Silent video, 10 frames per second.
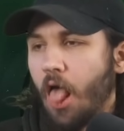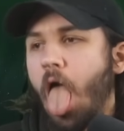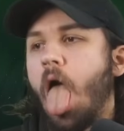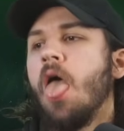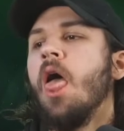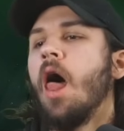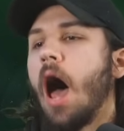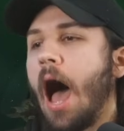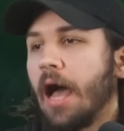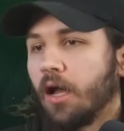Uh,
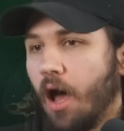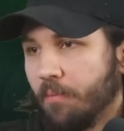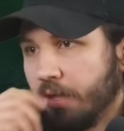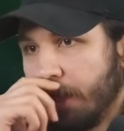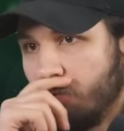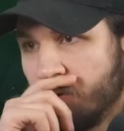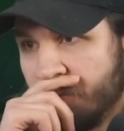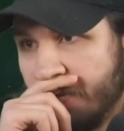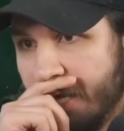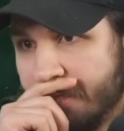ah, Goblin Gang would have
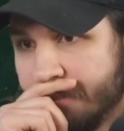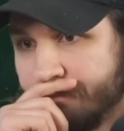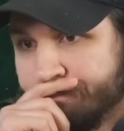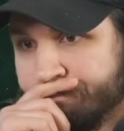been nice.